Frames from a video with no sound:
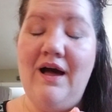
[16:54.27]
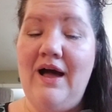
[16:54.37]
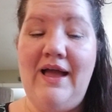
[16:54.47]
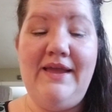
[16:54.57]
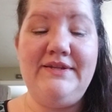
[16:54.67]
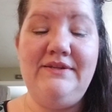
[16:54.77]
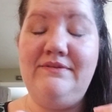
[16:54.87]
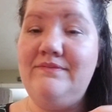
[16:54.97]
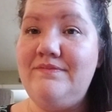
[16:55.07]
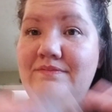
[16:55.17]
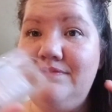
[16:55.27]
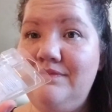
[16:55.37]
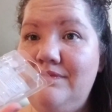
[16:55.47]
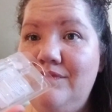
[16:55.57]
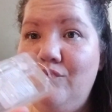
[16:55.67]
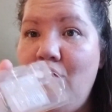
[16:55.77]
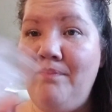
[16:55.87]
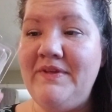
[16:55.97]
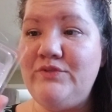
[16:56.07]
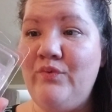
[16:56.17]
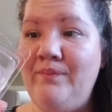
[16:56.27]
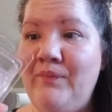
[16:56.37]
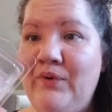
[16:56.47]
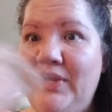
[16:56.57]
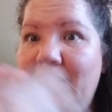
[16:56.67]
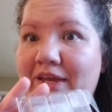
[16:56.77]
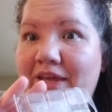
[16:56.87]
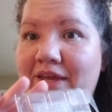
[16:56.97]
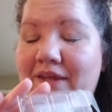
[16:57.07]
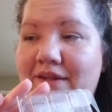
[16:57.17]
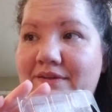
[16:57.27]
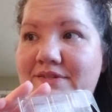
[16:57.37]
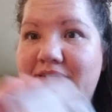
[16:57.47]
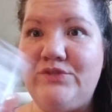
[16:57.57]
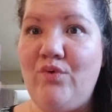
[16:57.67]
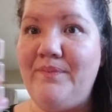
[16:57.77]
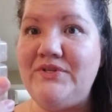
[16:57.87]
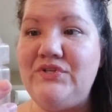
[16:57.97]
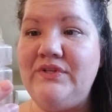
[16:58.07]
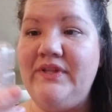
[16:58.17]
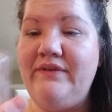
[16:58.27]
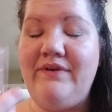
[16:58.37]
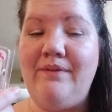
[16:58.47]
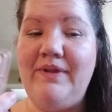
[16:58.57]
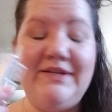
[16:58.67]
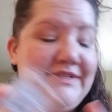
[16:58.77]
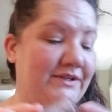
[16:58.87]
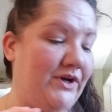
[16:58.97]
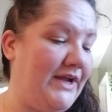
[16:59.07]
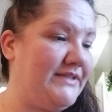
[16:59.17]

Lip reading: I warmed this one morning in 6 warmers here in the living room, and it did great.